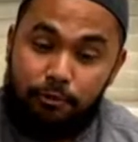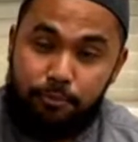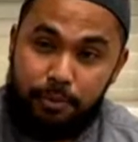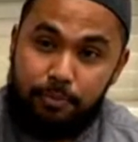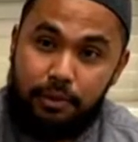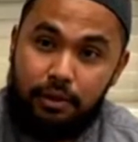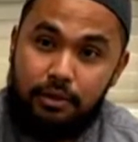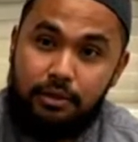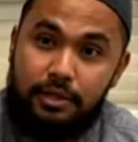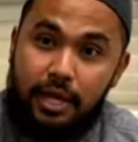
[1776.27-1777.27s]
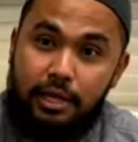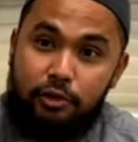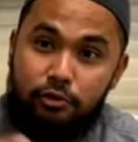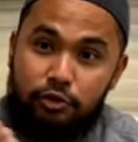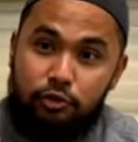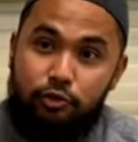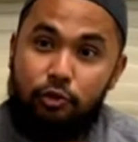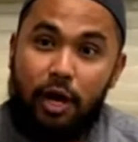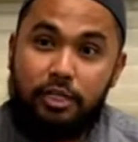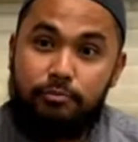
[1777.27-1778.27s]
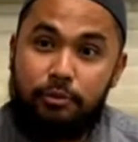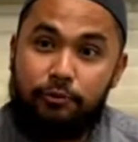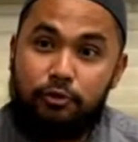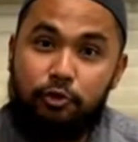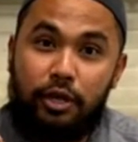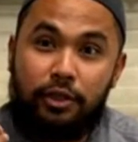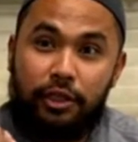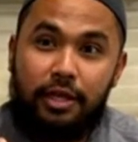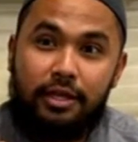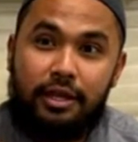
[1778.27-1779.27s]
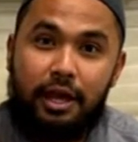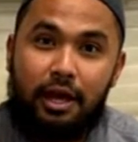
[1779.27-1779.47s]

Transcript: of people, they used to do Hajj before, so they think they